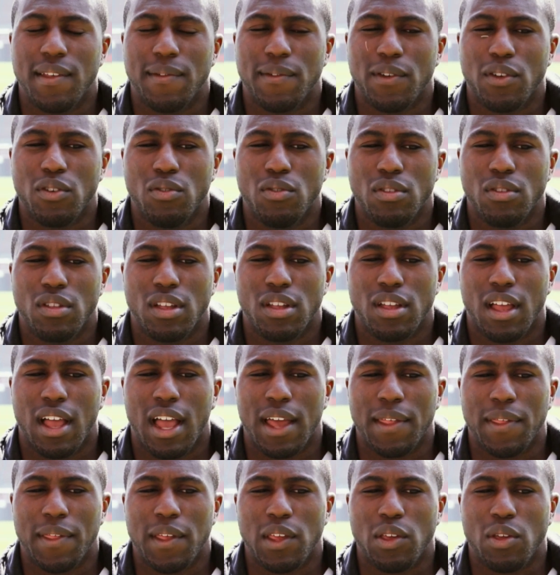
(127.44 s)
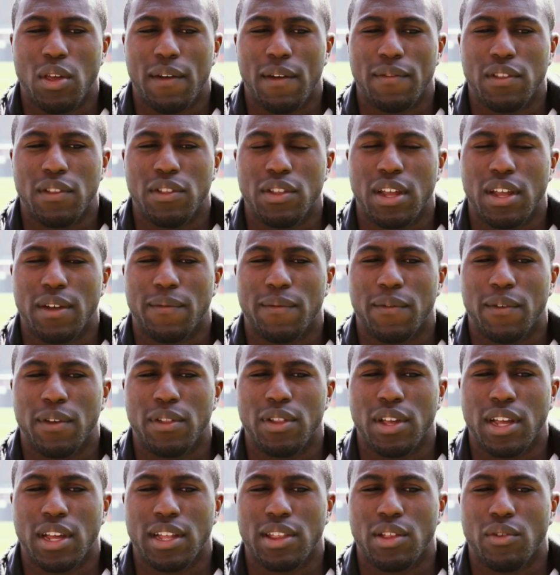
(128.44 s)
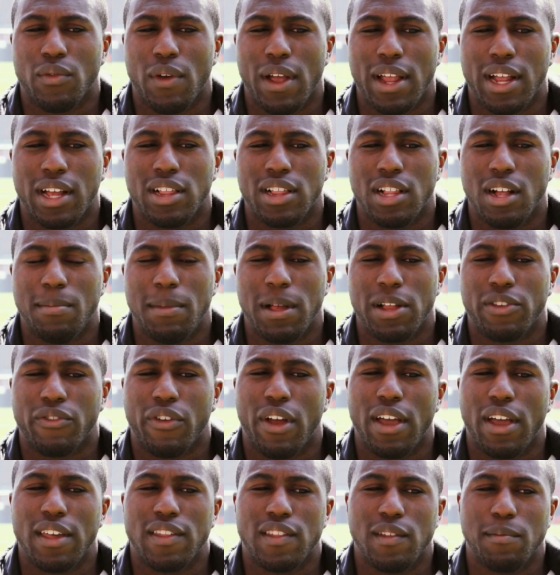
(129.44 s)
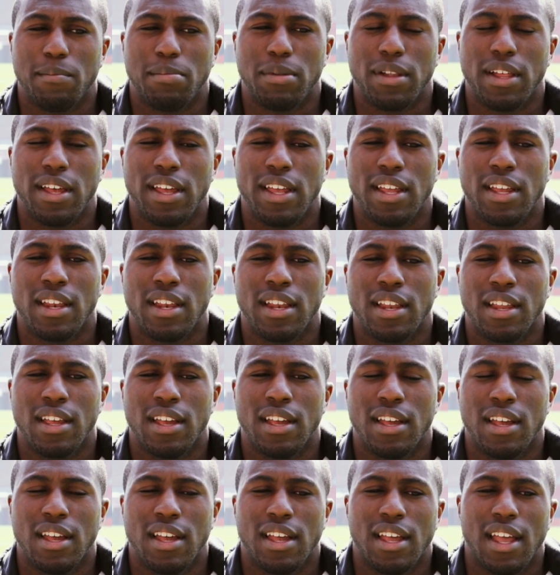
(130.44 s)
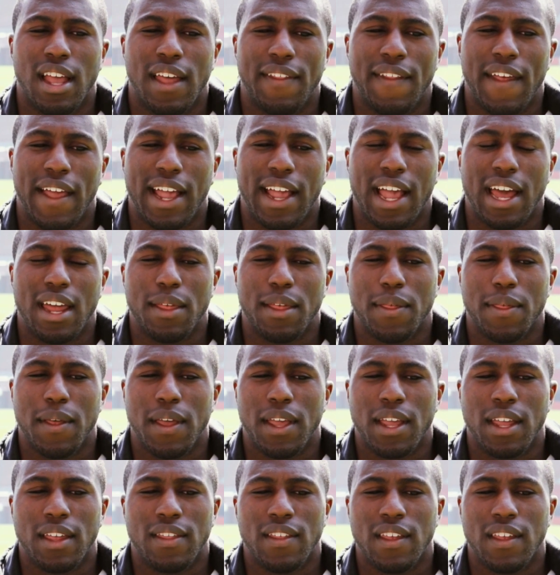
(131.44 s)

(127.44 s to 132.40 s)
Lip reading: difficult. I think you have to look at the right club that tries to play and that kind of thing.